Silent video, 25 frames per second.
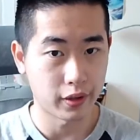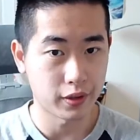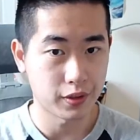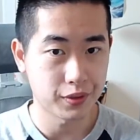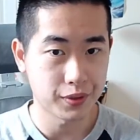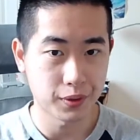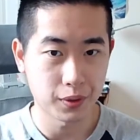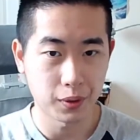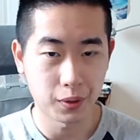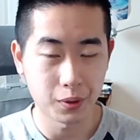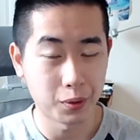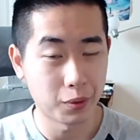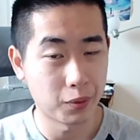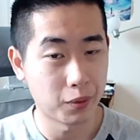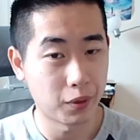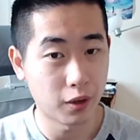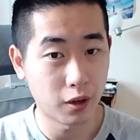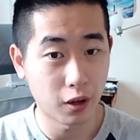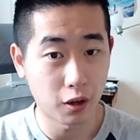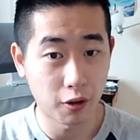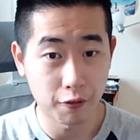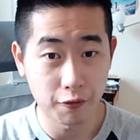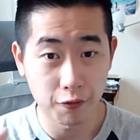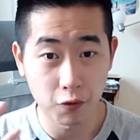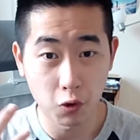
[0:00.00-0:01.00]
so there
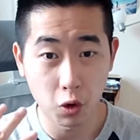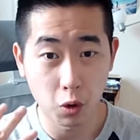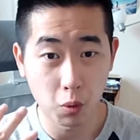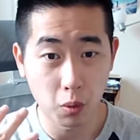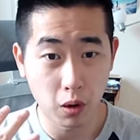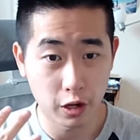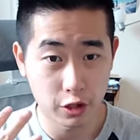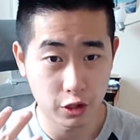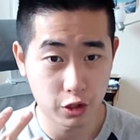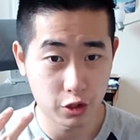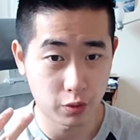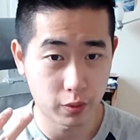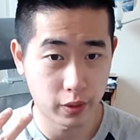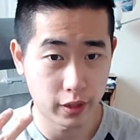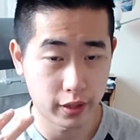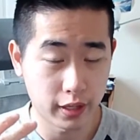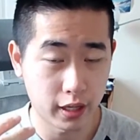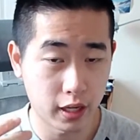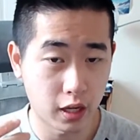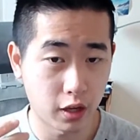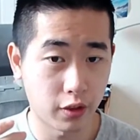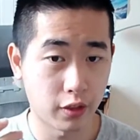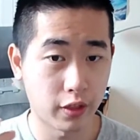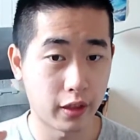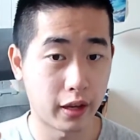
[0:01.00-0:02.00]
are 4 watches right
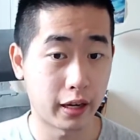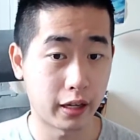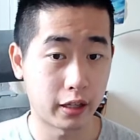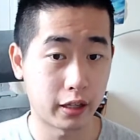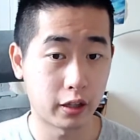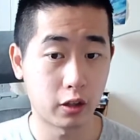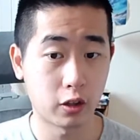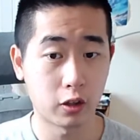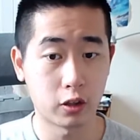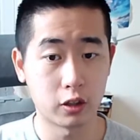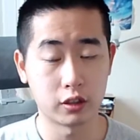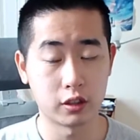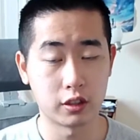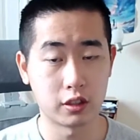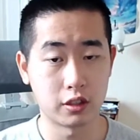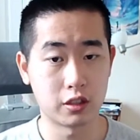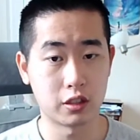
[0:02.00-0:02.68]
now that I currently